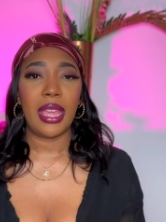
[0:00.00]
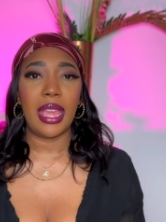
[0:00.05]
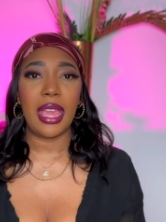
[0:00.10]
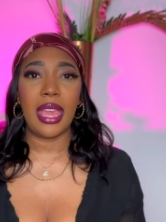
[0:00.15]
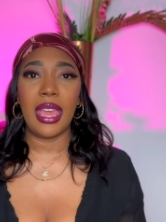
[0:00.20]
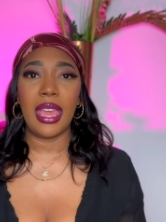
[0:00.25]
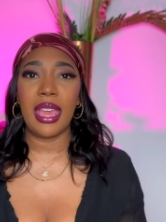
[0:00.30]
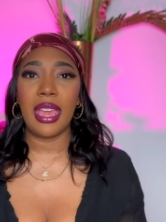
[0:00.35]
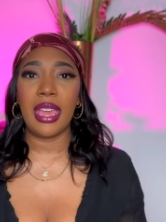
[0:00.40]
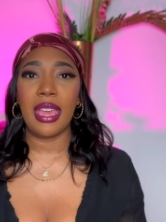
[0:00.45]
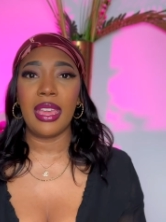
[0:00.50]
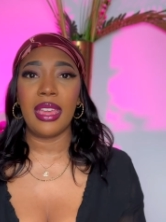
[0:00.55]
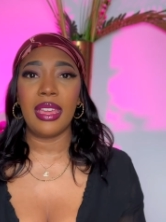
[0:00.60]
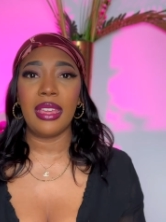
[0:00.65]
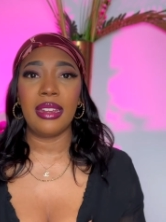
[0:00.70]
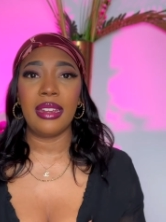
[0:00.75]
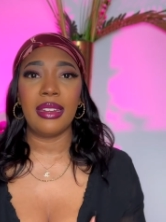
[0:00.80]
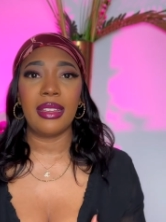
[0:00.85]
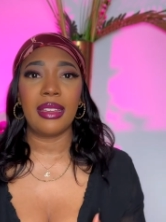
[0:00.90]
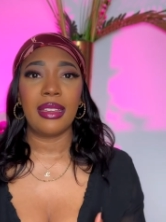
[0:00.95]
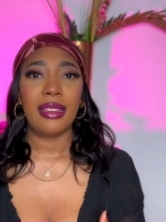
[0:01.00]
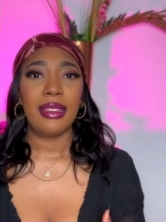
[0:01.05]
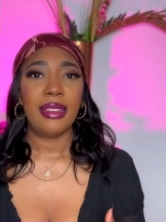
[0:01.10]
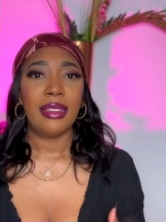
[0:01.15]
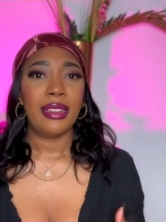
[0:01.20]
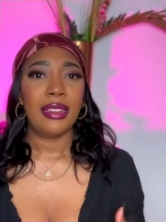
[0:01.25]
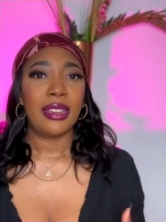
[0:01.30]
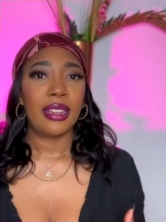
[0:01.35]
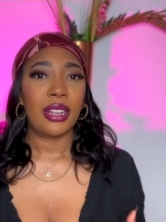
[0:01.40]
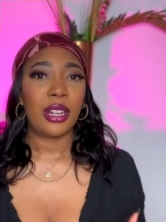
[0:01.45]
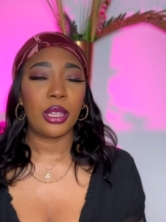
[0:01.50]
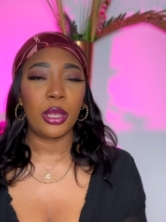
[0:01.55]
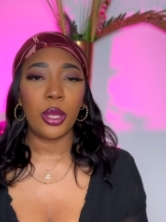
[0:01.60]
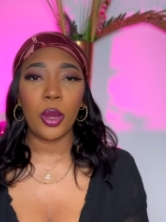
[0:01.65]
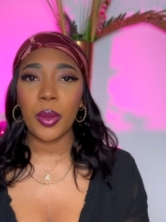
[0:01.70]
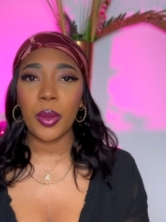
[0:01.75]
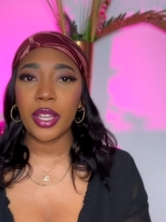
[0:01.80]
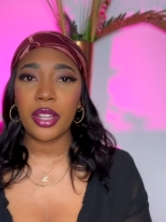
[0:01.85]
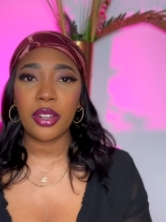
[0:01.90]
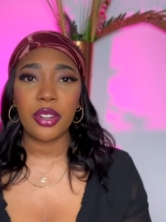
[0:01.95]
And
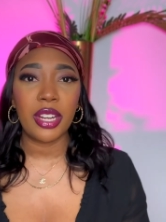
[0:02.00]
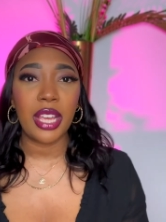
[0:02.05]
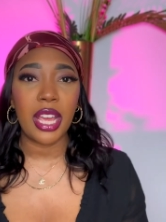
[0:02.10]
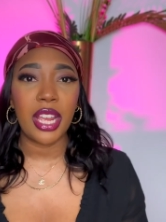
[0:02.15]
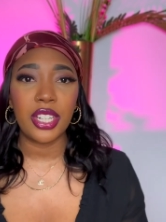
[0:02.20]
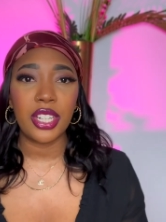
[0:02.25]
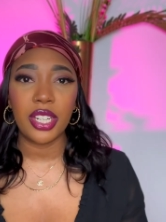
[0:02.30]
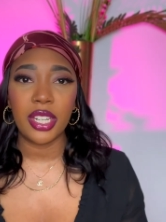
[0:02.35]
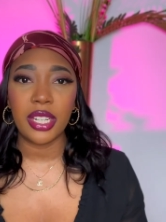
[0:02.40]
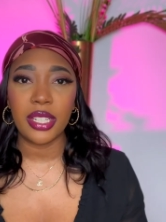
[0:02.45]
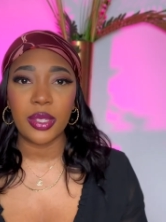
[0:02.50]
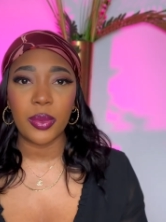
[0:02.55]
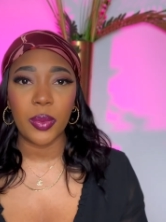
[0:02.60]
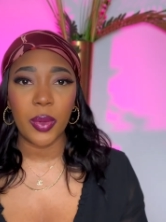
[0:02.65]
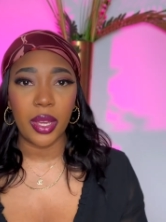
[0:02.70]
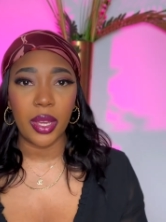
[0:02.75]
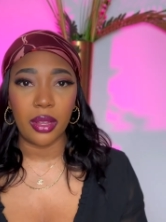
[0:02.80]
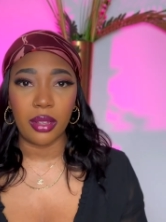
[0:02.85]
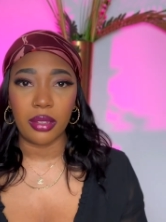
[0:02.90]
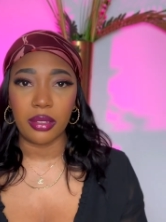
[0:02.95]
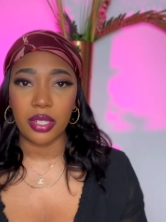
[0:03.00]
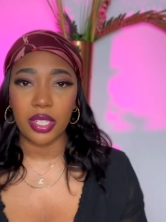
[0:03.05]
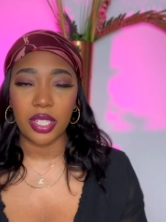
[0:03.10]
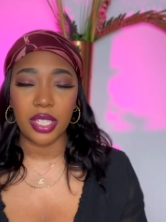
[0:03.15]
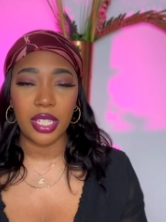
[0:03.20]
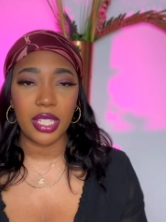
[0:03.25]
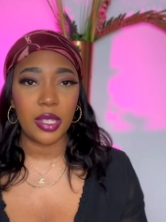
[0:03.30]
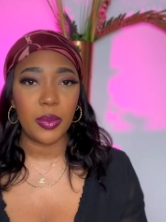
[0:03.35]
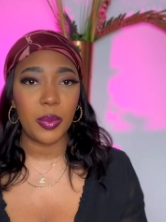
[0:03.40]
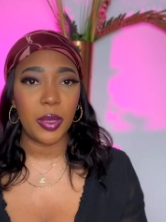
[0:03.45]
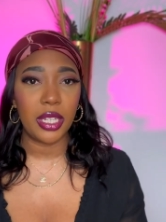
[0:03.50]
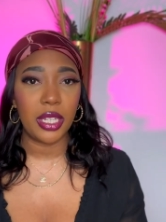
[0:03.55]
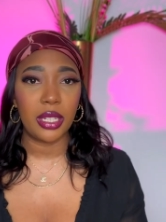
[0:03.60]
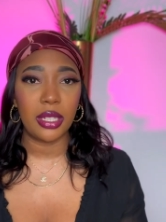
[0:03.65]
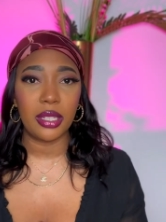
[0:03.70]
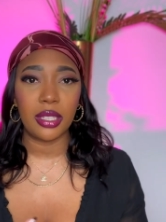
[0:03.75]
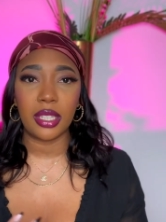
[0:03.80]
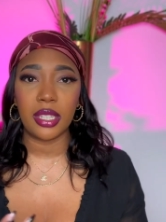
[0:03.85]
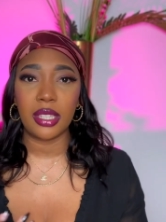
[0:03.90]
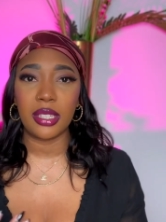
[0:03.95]
Khloe Kardashian as well. She's been
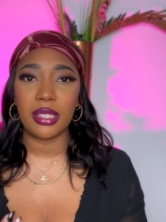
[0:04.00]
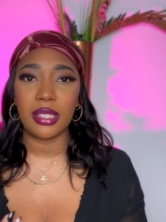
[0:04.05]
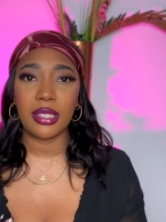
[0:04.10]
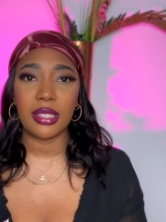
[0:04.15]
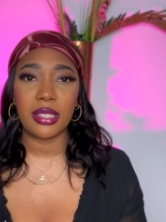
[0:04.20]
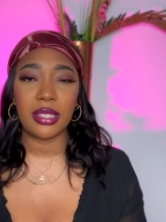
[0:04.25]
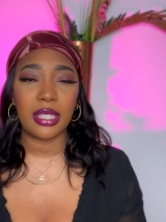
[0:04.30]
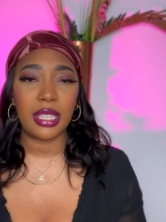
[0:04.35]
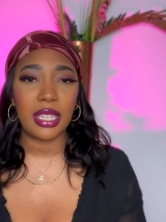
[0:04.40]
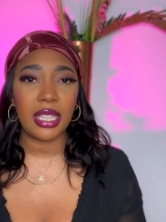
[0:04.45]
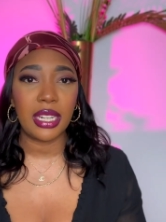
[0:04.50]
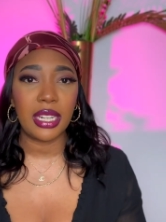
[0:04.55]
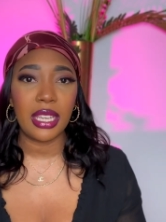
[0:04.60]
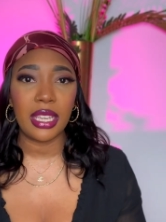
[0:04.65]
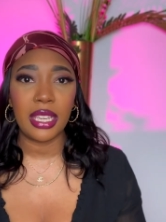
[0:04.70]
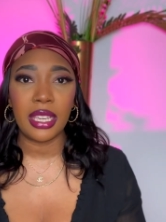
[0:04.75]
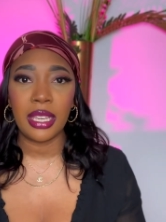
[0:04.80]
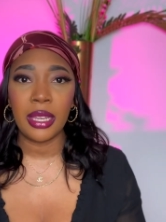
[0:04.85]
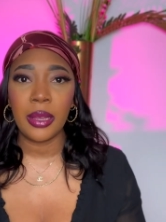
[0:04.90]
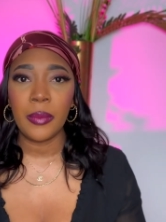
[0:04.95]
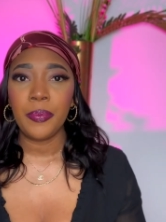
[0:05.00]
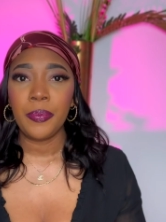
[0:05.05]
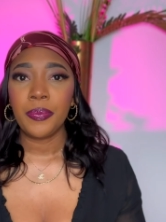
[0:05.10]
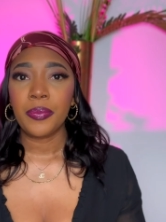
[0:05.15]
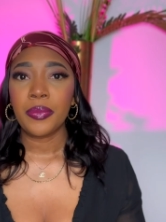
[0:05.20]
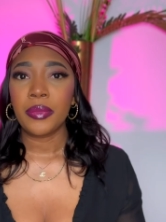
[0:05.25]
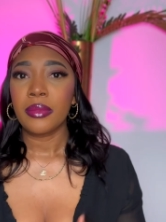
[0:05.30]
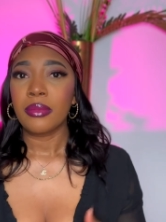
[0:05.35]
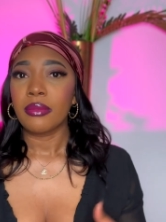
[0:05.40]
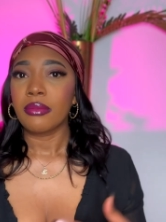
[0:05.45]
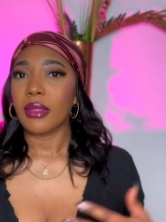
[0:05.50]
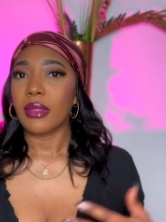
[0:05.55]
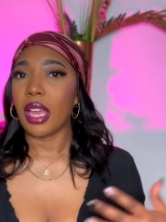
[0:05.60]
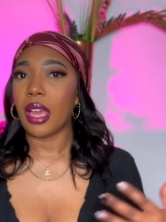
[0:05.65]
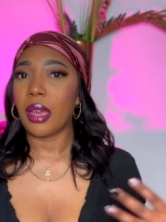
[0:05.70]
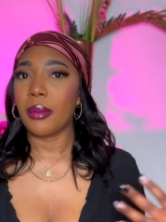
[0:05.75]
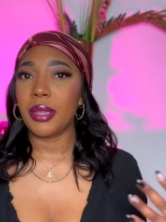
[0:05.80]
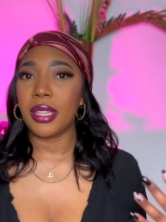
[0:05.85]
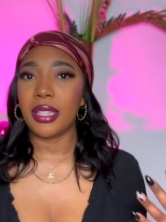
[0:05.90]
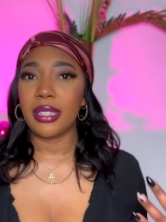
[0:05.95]
looking skinny.
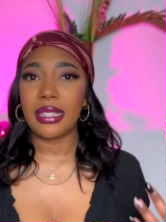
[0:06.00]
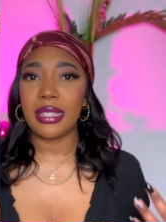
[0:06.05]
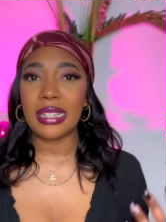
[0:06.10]
I mean,